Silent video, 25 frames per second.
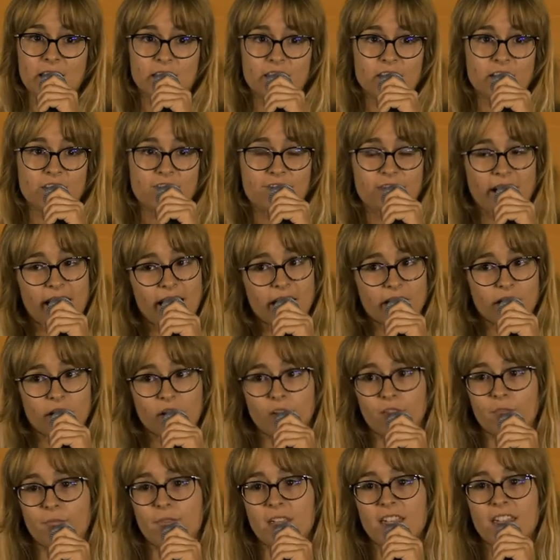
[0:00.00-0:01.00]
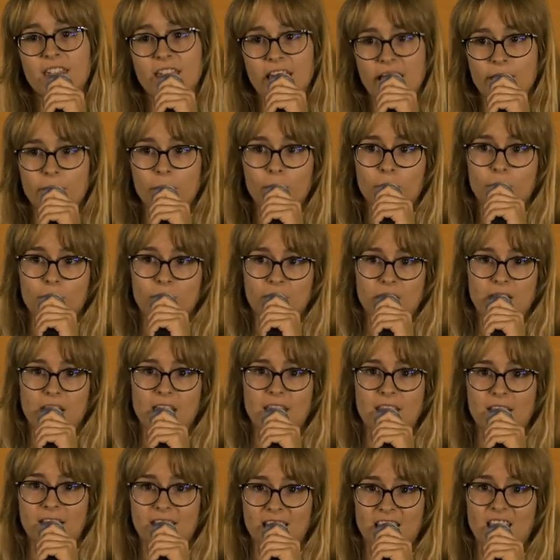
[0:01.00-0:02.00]
the fact of being able to
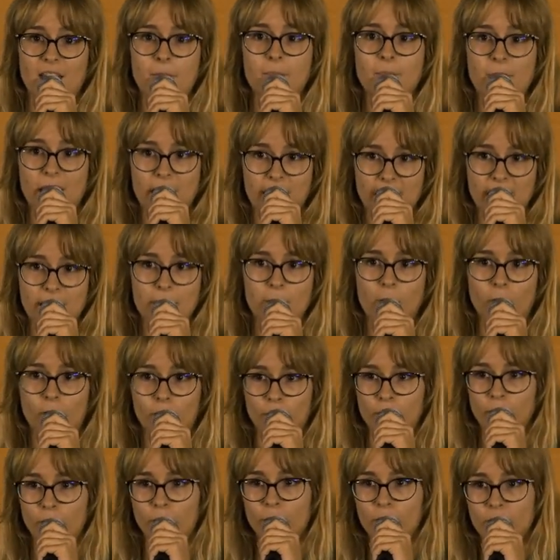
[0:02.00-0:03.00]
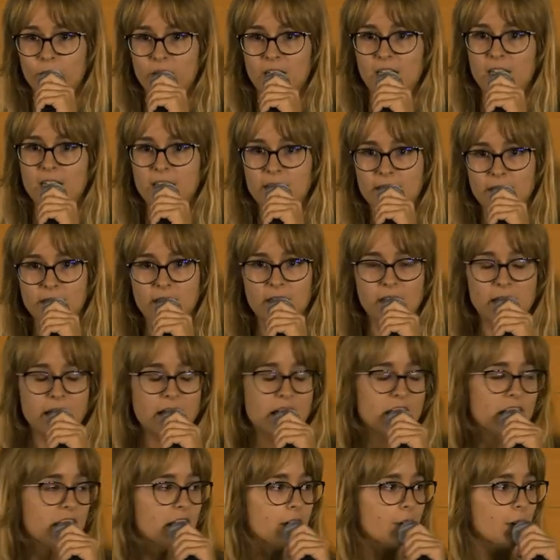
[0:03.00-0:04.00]
say that I am able to do this
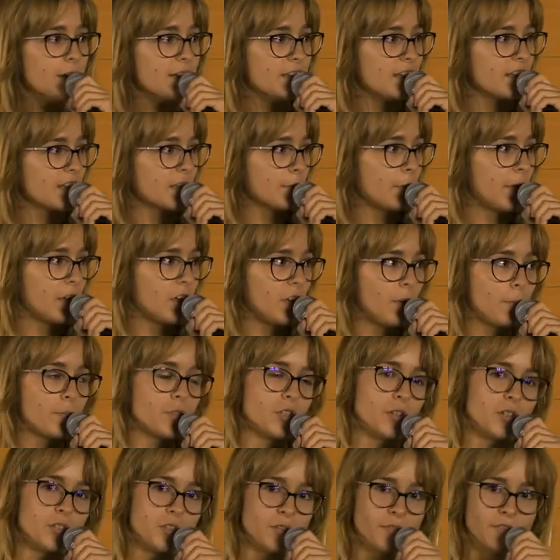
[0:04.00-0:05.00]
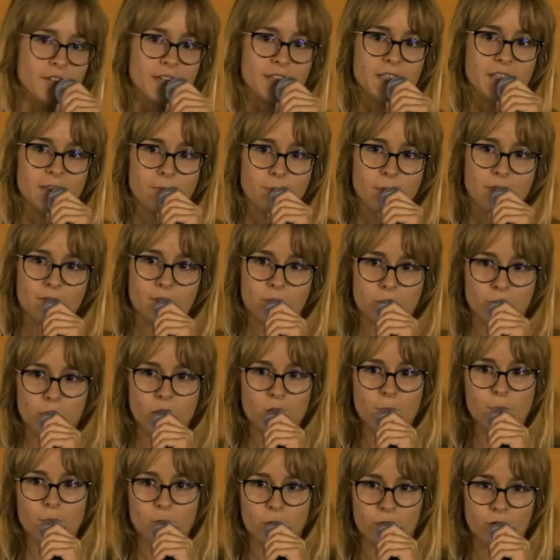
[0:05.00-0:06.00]
increases my options of getting better
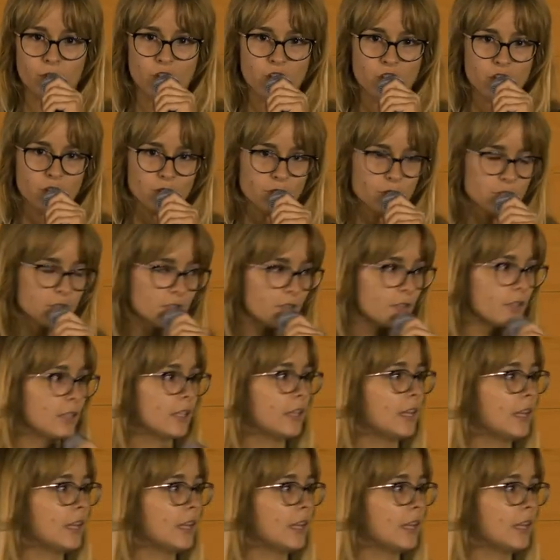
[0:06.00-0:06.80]
job conditions.